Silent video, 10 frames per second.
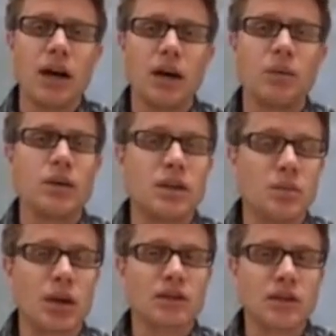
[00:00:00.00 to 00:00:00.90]
We need
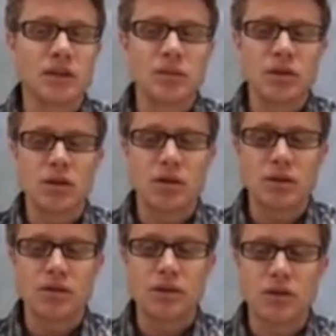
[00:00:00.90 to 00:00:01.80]
to make systems that are
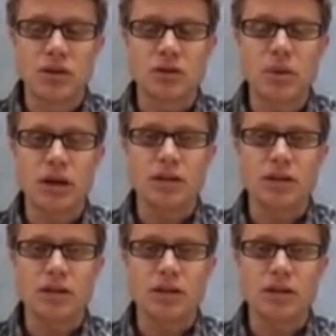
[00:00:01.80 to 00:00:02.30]
as efficient as